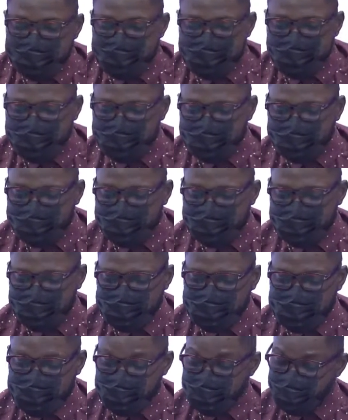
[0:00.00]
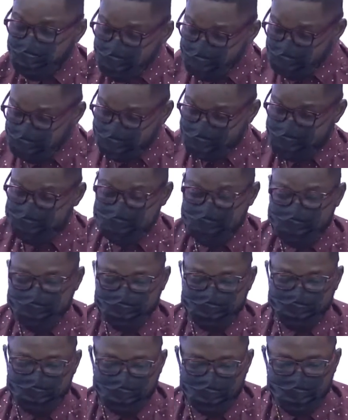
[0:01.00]
me about how his own brother,
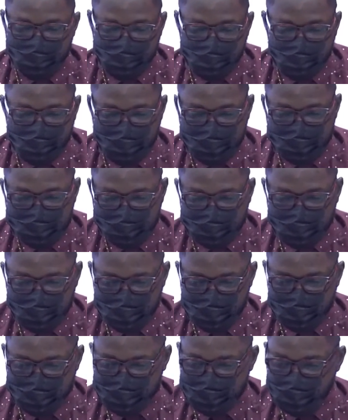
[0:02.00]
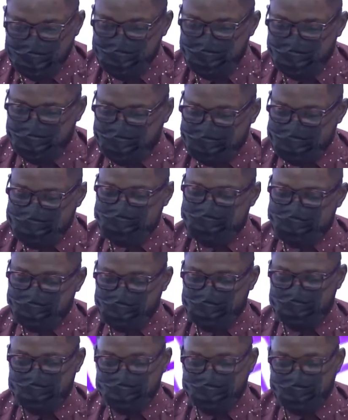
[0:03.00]
who was supposed to be supervising the
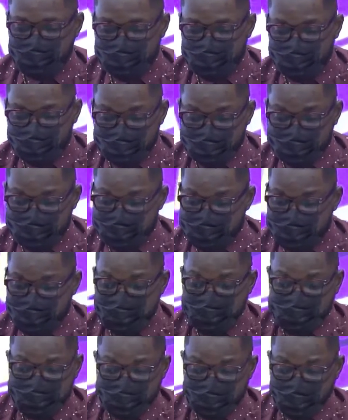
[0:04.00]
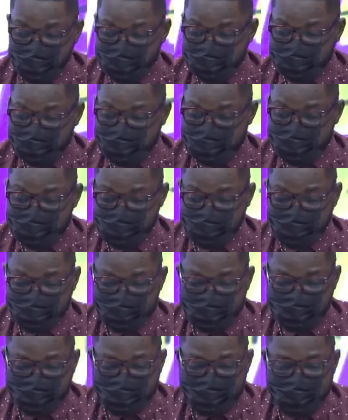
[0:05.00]
construction of his retirement home in Kaswa,
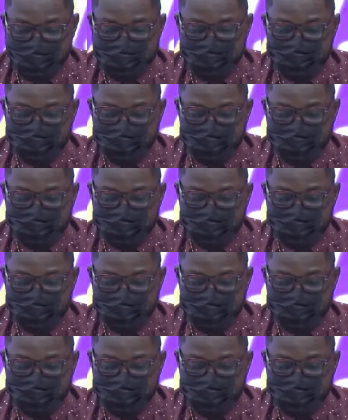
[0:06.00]
had